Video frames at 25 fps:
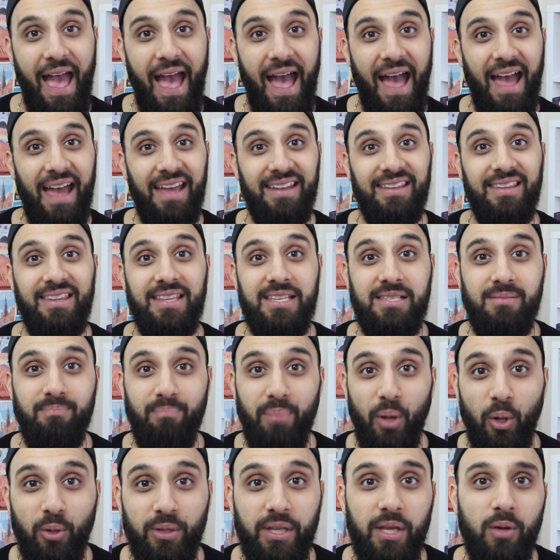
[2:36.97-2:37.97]
And this
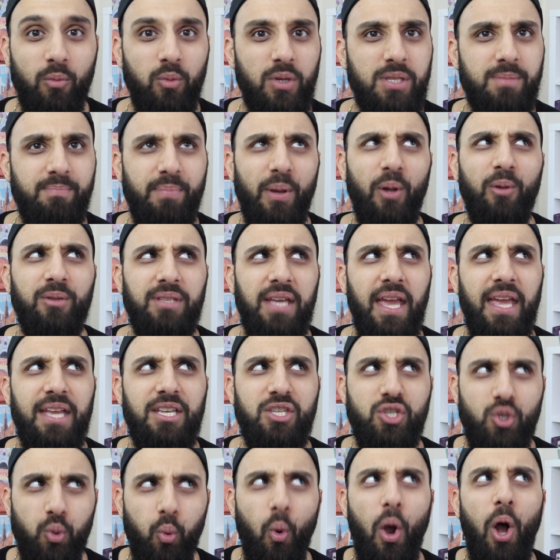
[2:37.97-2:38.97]
building was built in
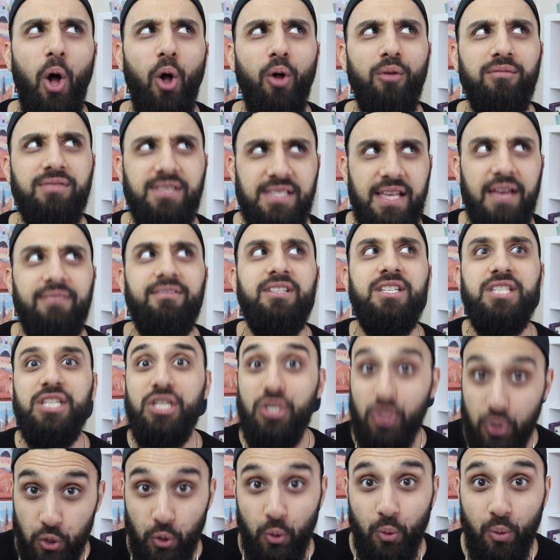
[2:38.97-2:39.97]

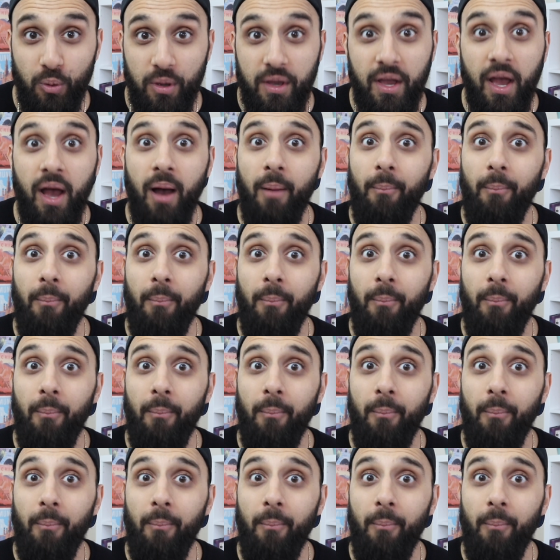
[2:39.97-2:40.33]
1272